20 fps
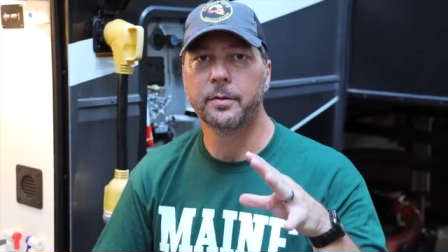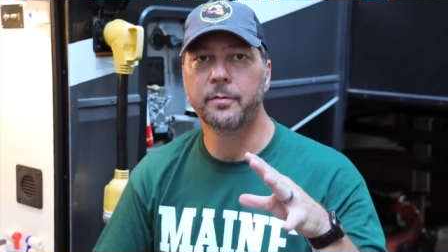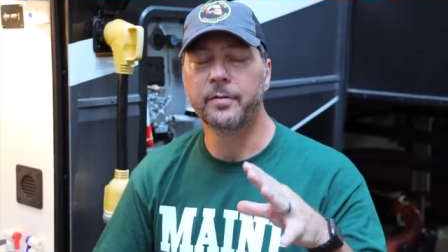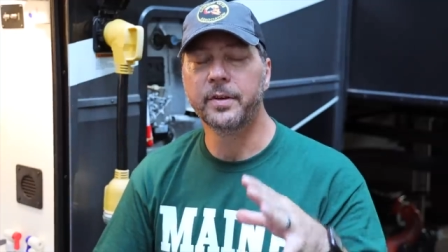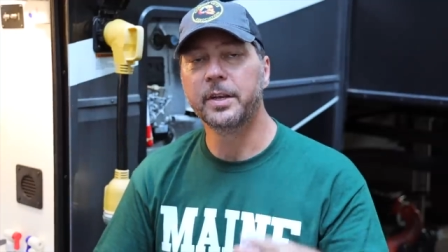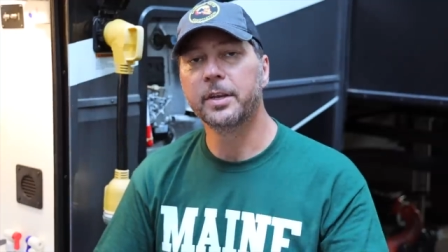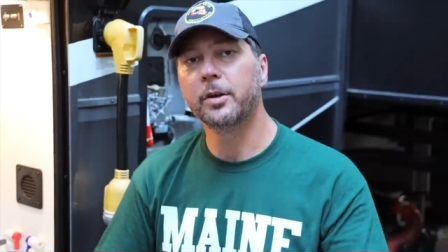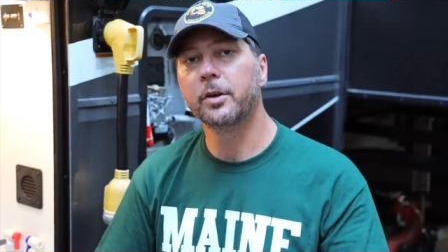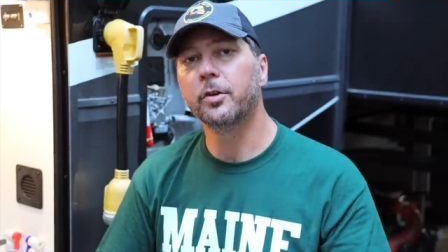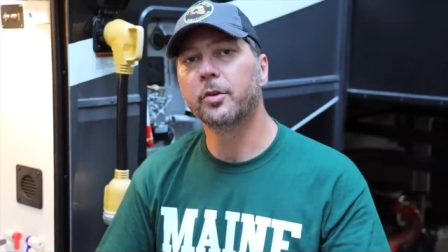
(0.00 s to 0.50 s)

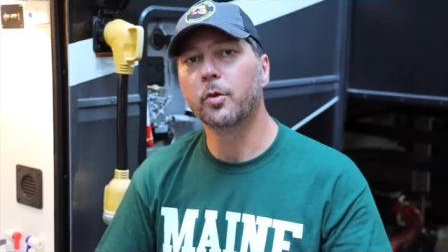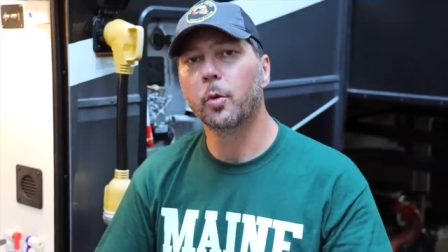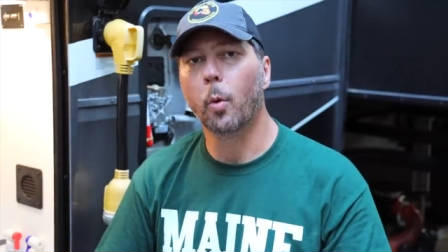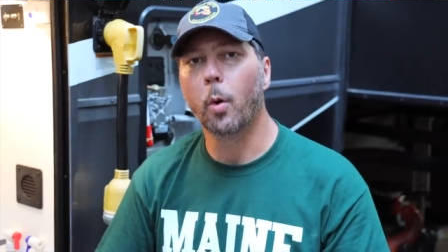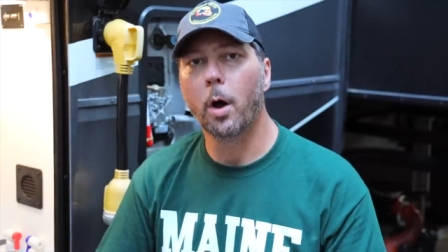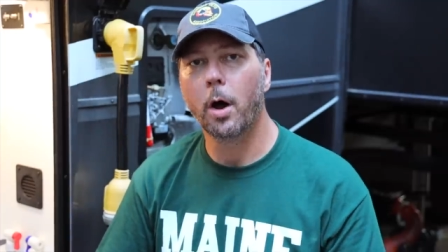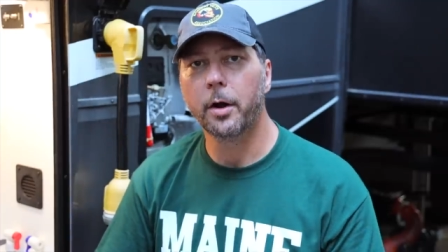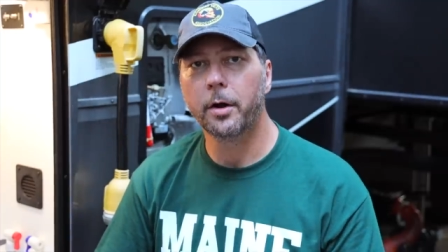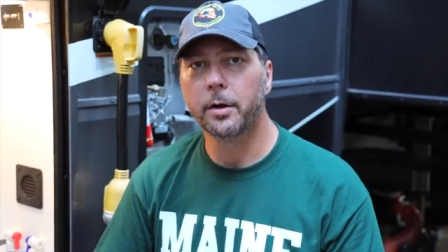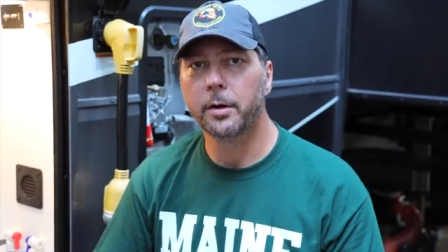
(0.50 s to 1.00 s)
vinegar to
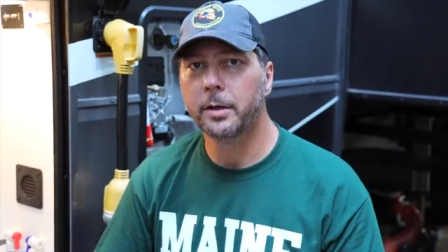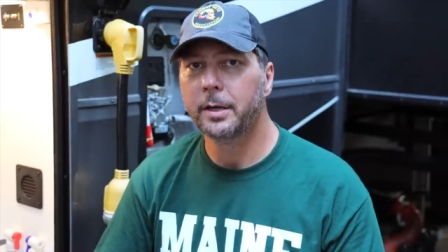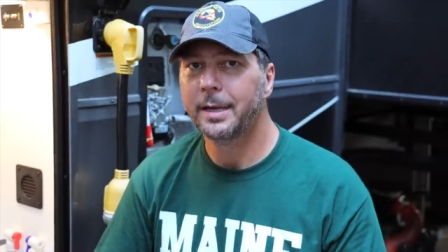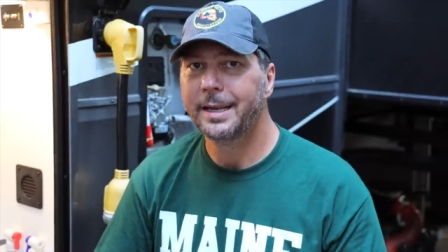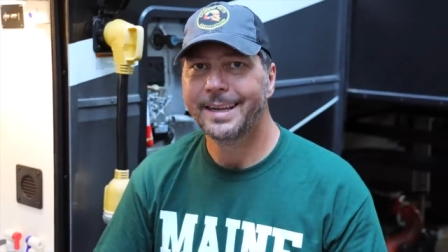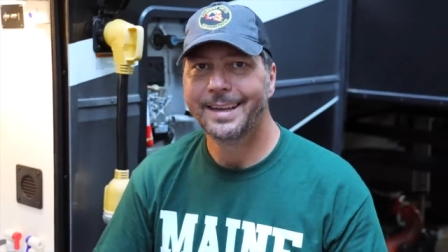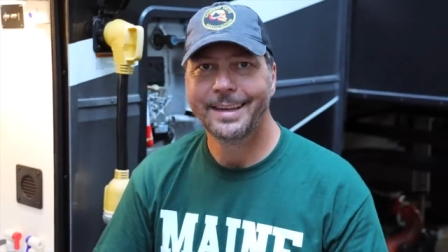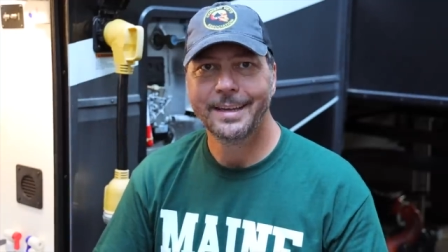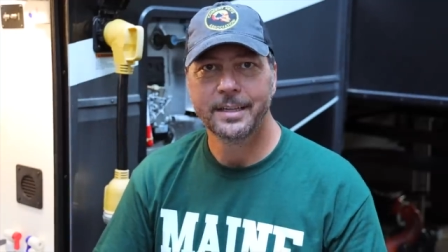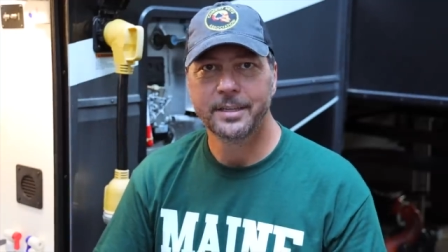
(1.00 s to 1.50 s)
water,
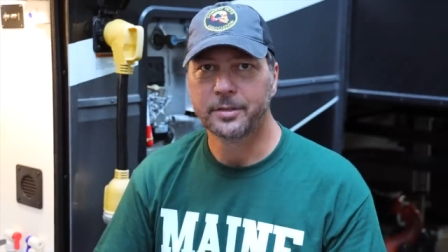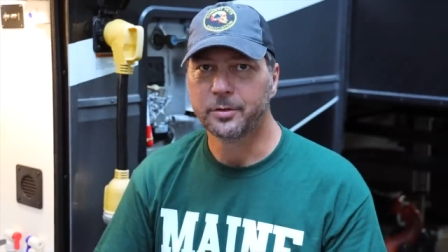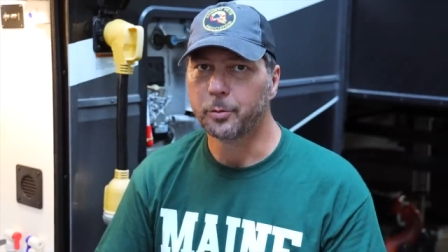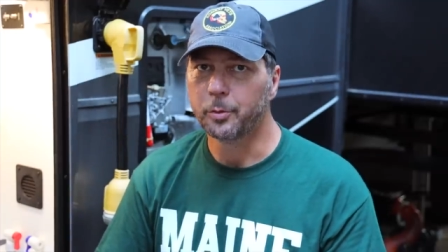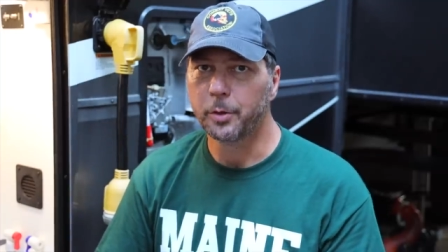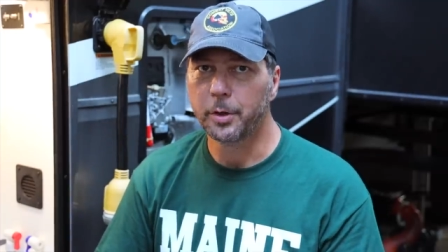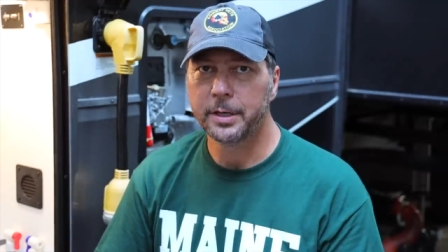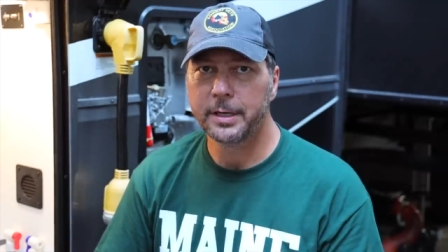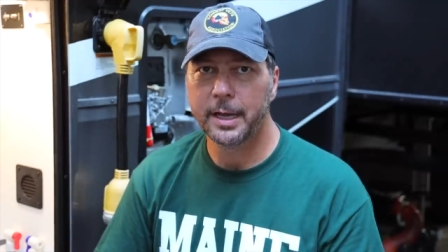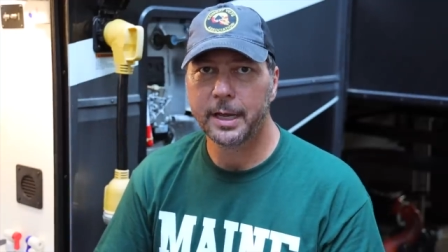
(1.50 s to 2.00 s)
it's
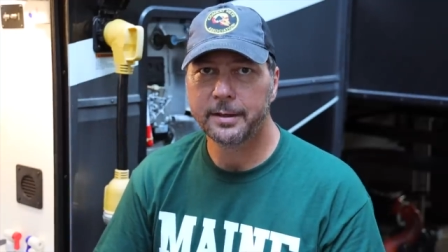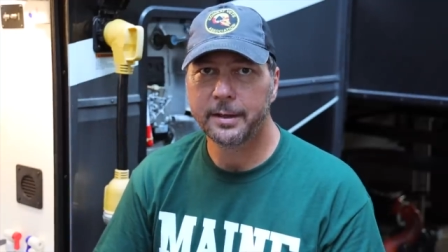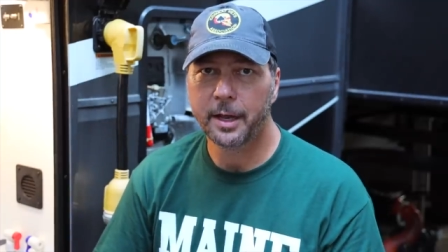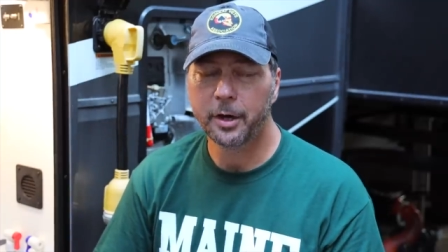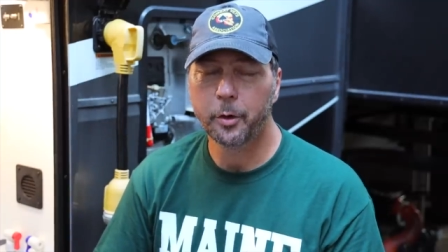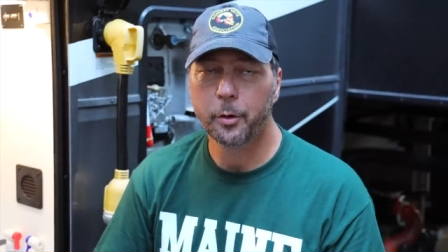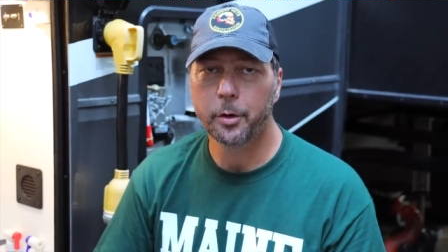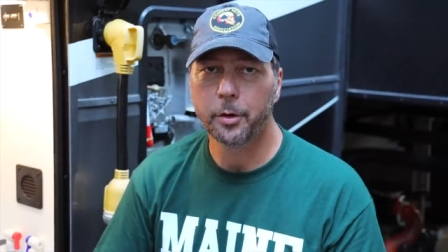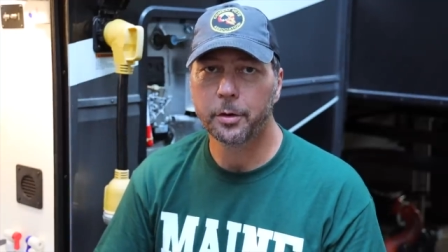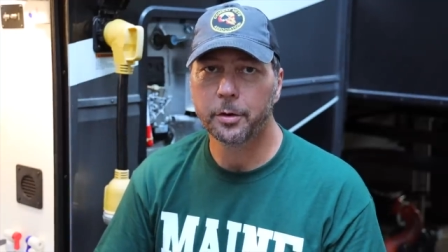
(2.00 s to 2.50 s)
really not
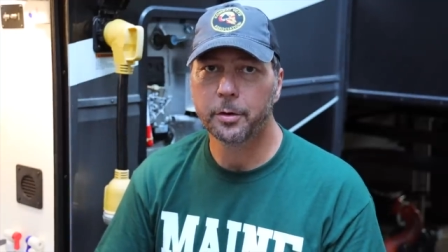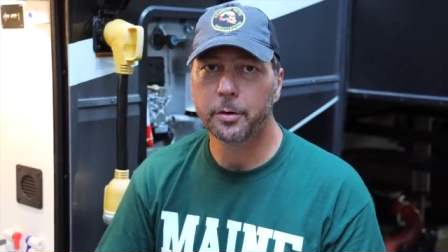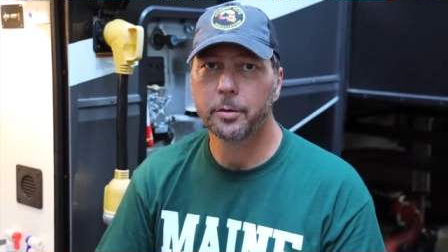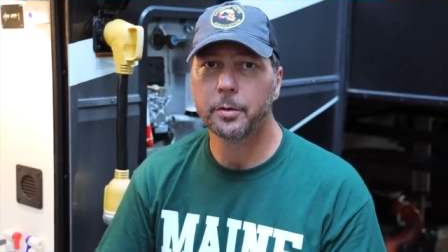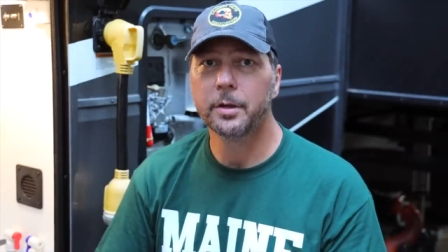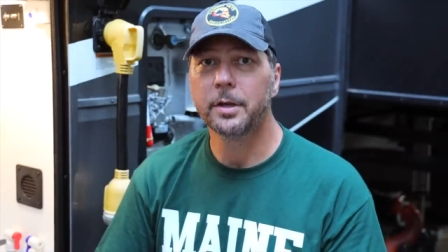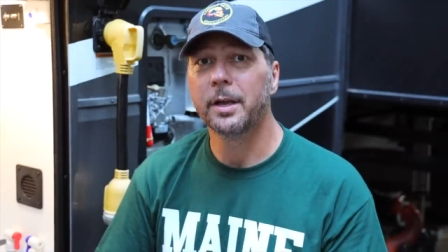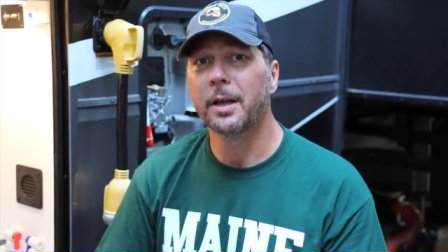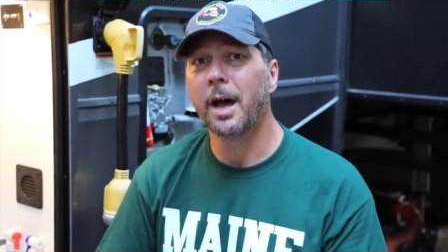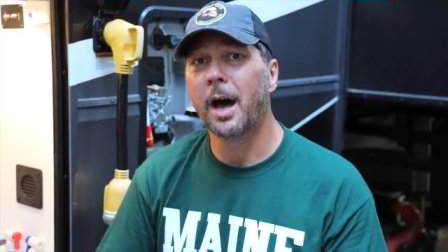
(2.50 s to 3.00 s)
that
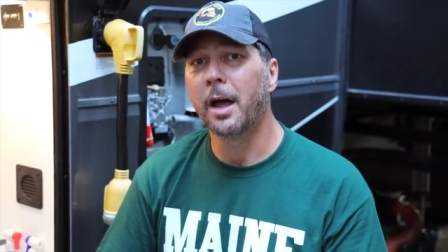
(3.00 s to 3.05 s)
critical.